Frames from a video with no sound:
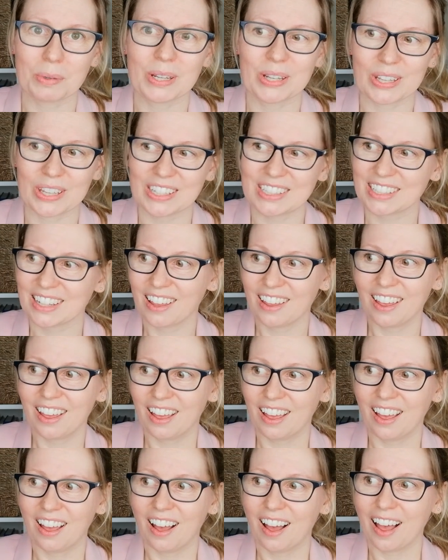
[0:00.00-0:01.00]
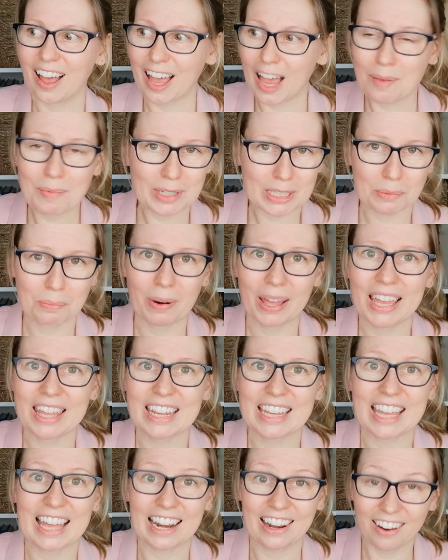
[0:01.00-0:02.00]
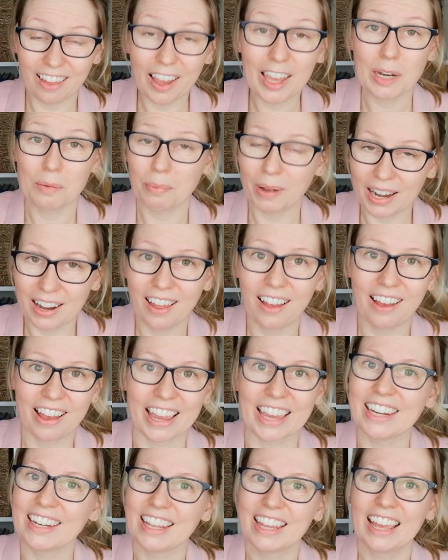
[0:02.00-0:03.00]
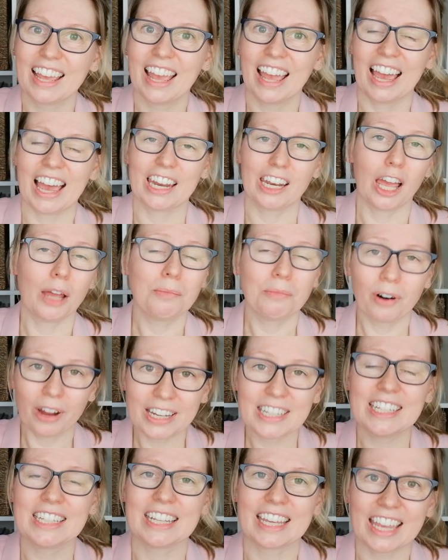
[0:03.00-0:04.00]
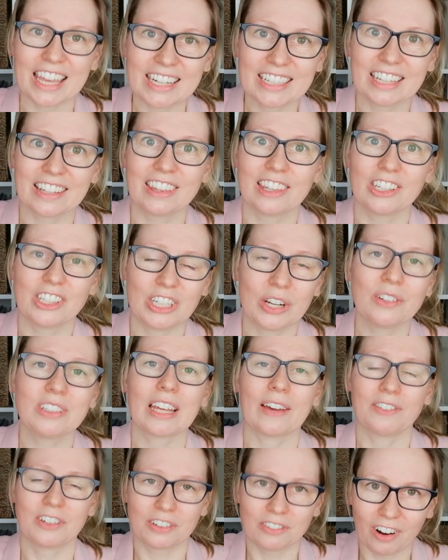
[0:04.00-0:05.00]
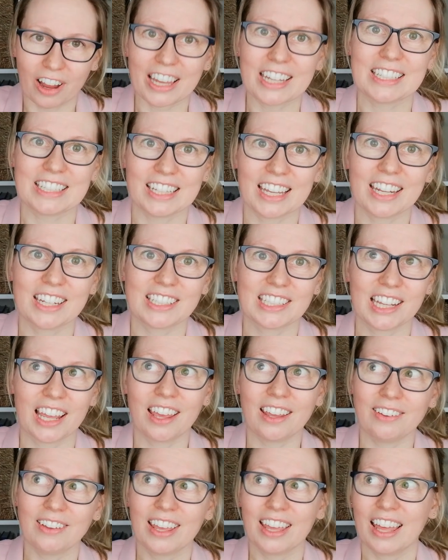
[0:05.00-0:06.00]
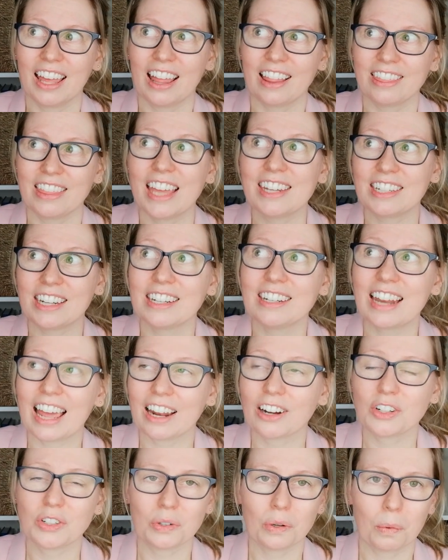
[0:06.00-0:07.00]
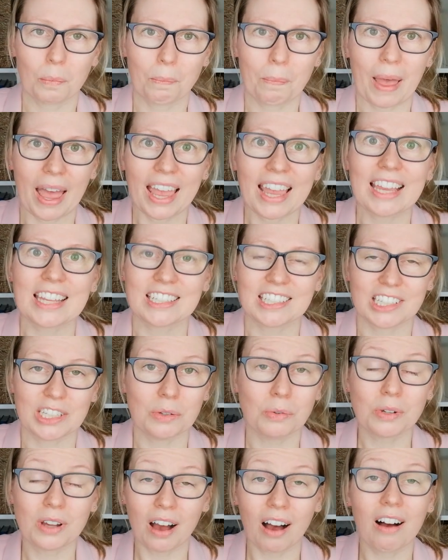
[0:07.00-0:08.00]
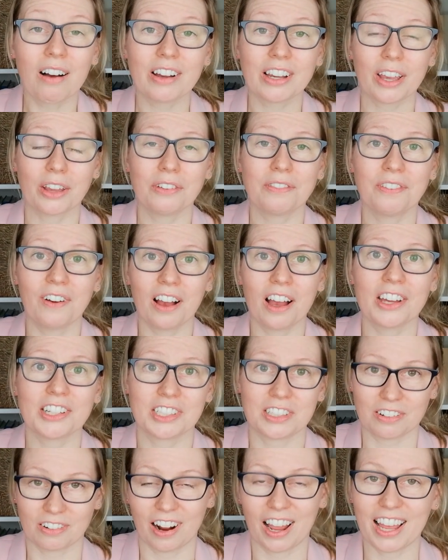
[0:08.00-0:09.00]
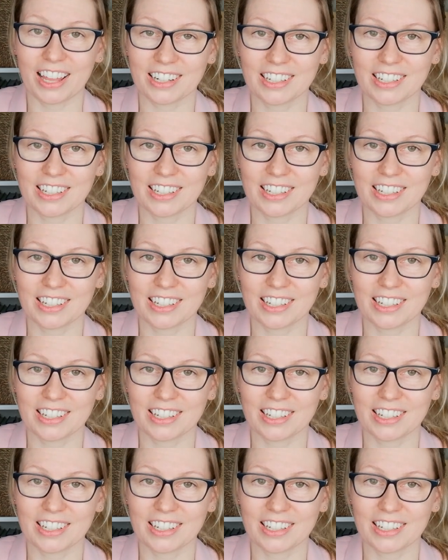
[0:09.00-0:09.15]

because I'm explaining it line by line, and I'm writing it, and the students have to write it, so there's a natural pace that you can't go faster